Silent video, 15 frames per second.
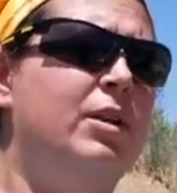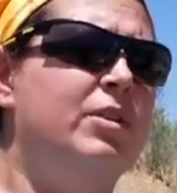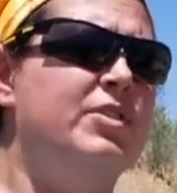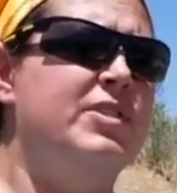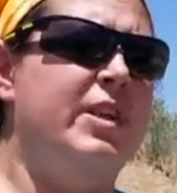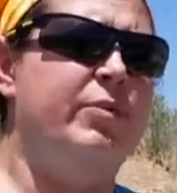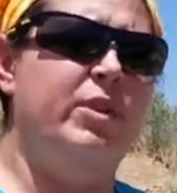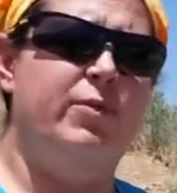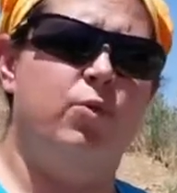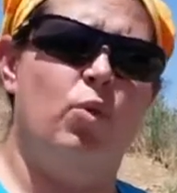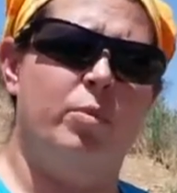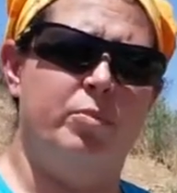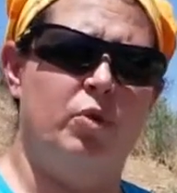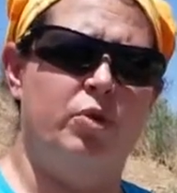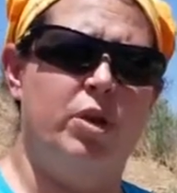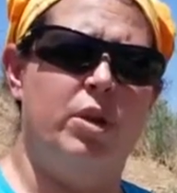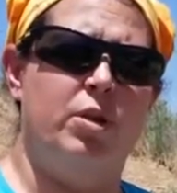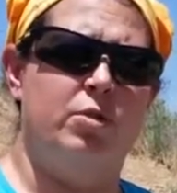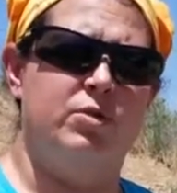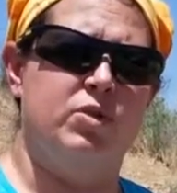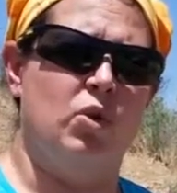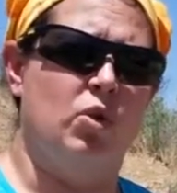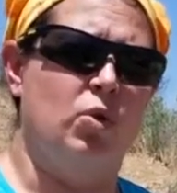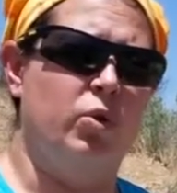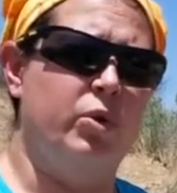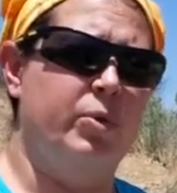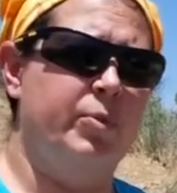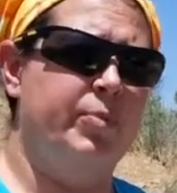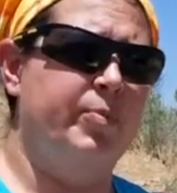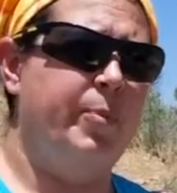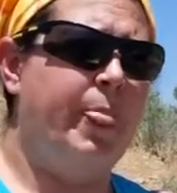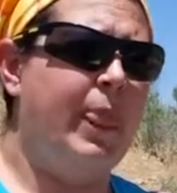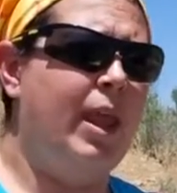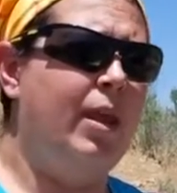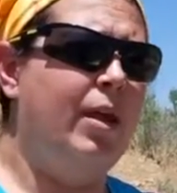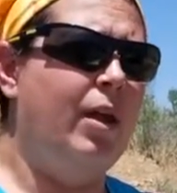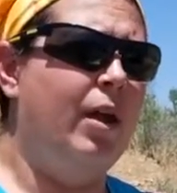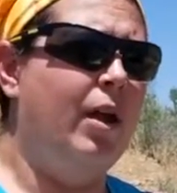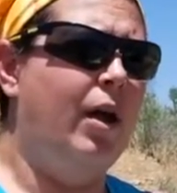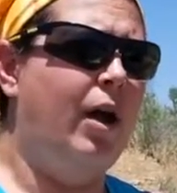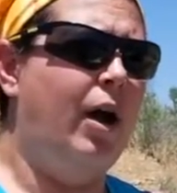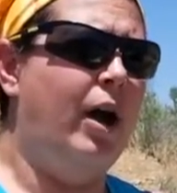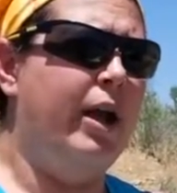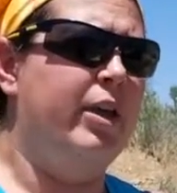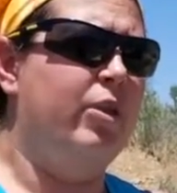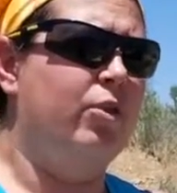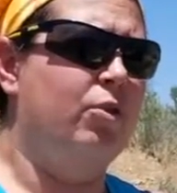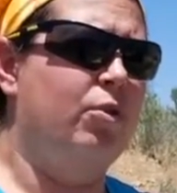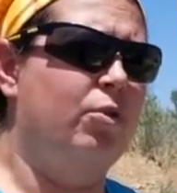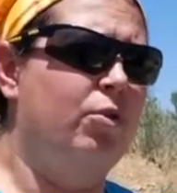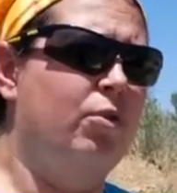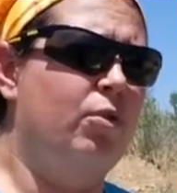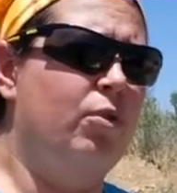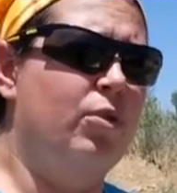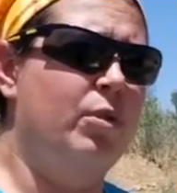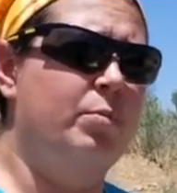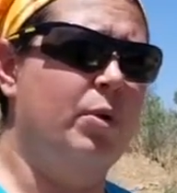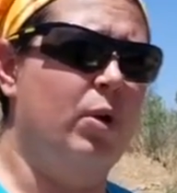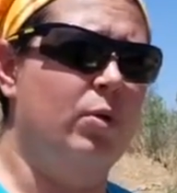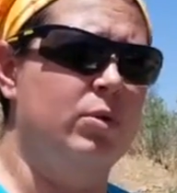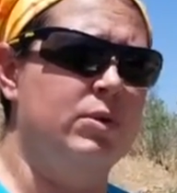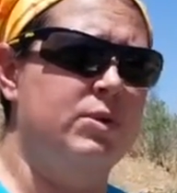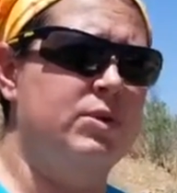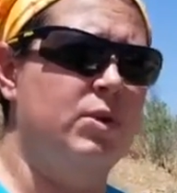74 million years old. Either the bones